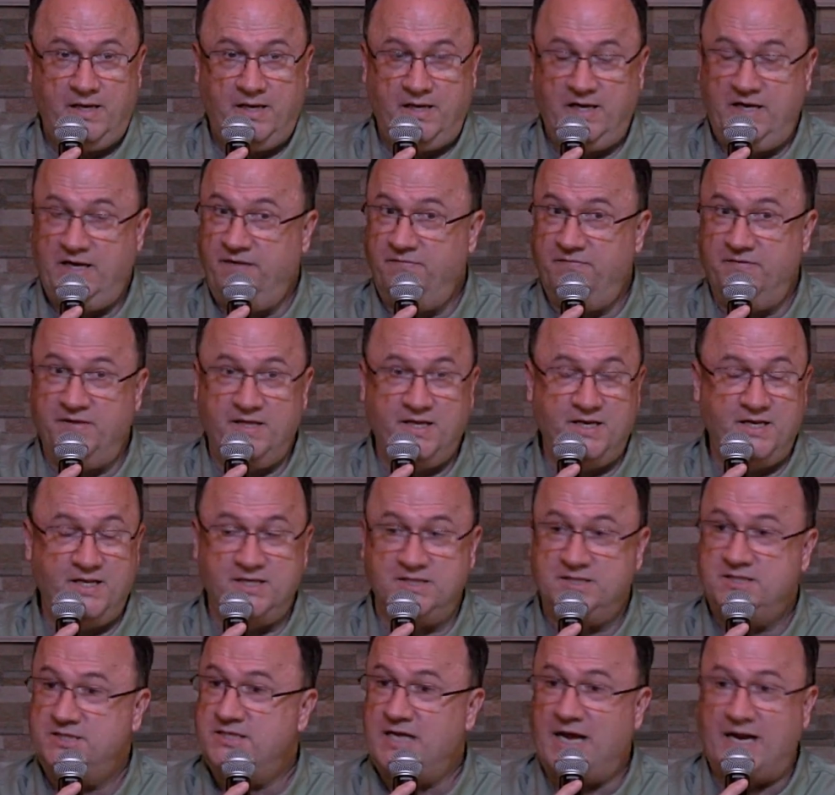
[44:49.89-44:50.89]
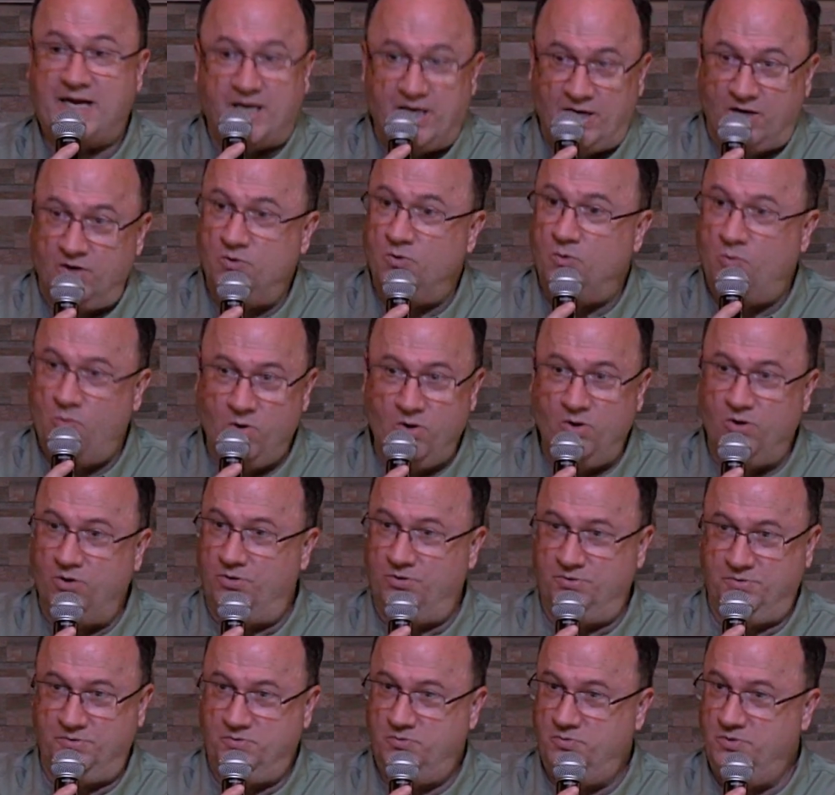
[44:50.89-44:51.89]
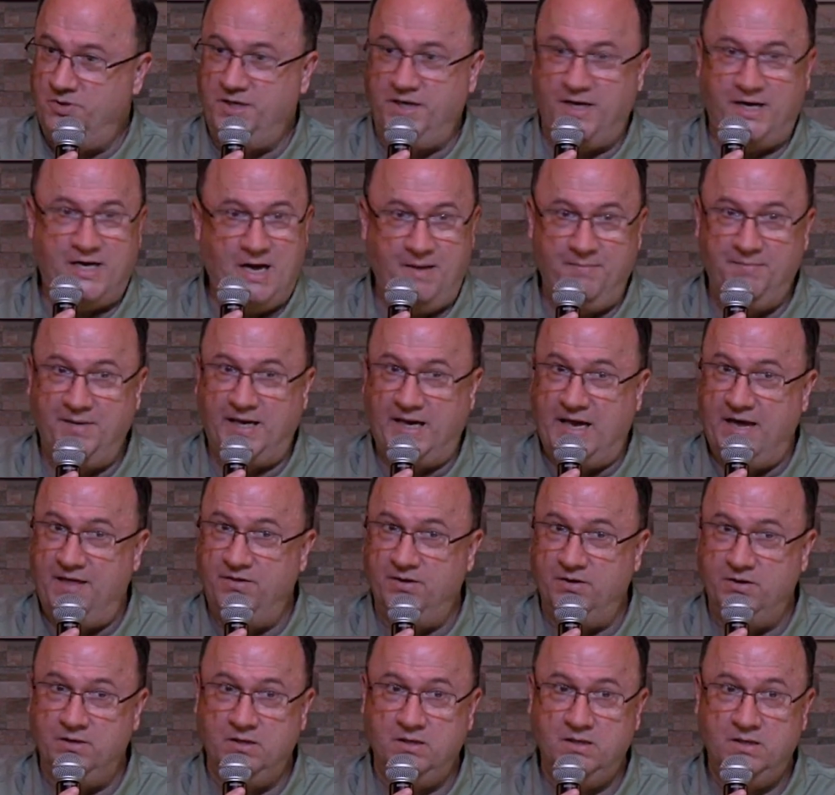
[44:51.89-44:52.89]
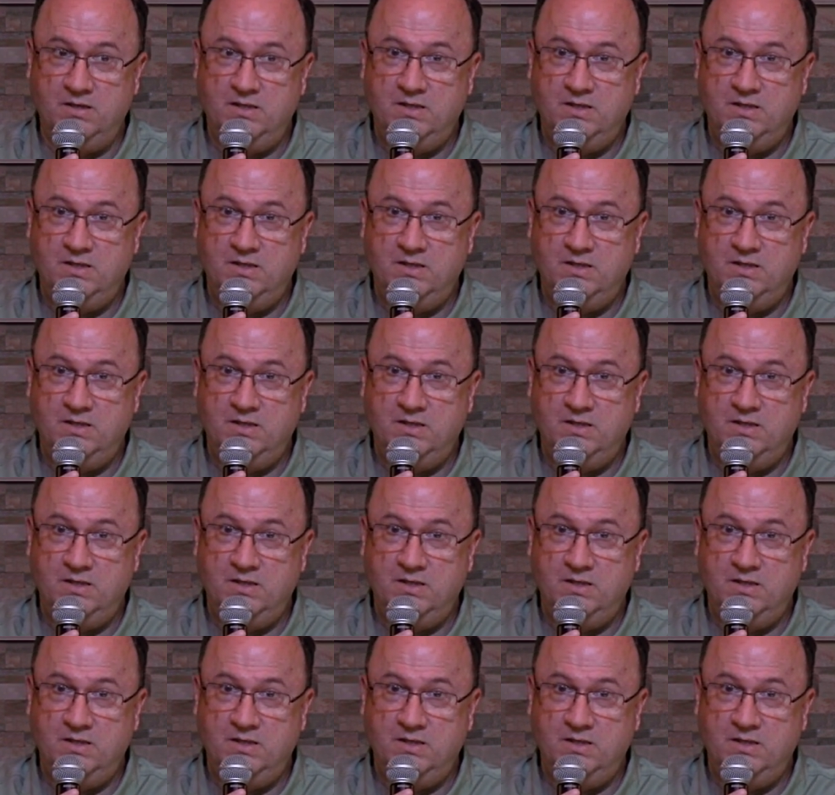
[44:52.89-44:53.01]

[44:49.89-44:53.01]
Even in the secular world, when you come together,